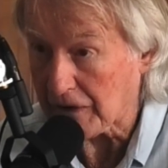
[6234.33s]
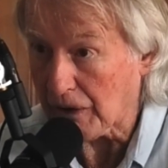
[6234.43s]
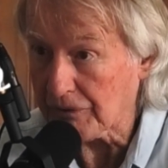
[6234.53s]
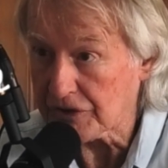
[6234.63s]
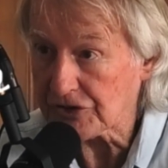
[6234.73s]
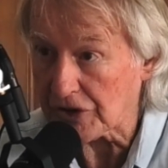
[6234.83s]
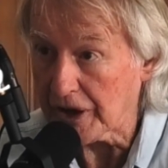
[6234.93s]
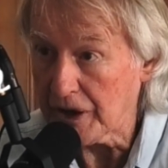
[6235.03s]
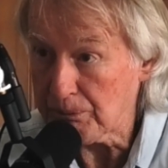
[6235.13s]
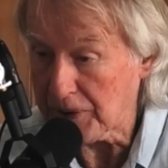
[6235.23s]

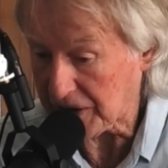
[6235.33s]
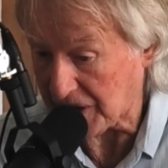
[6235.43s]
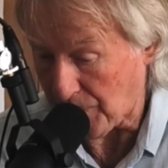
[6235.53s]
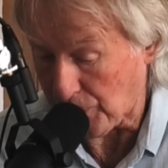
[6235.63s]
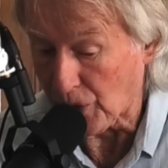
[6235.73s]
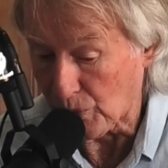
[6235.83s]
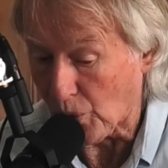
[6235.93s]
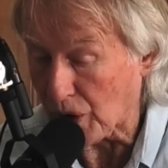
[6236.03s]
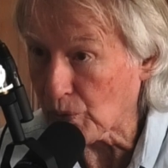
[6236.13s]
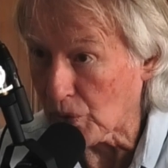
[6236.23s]
Obviously, he picked up on
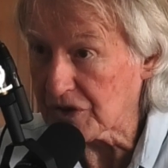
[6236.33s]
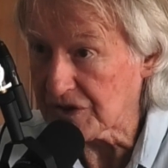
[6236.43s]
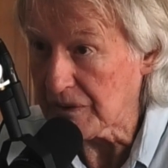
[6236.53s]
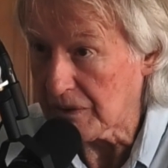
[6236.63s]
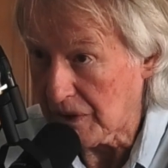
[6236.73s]
what would